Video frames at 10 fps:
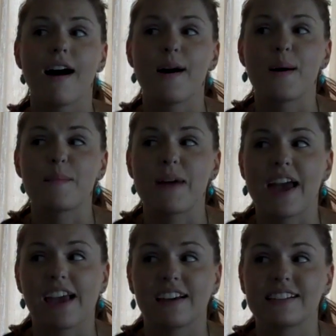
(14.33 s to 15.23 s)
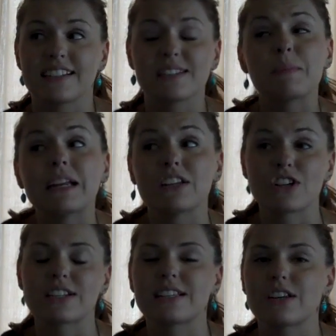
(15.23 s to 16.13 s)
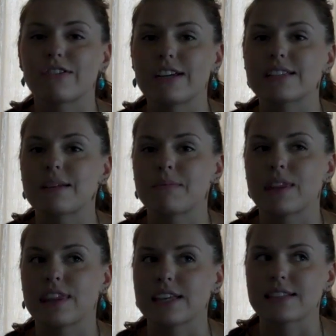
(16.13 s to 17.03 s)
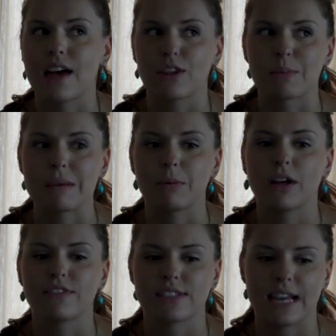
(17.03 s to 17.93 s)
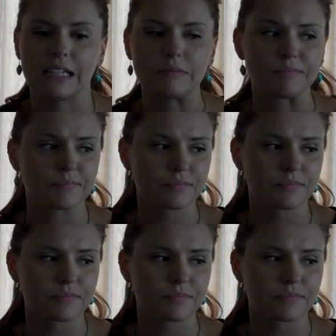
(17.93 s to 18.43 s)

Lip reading: And it's been interesting to read some of the things that other people have said.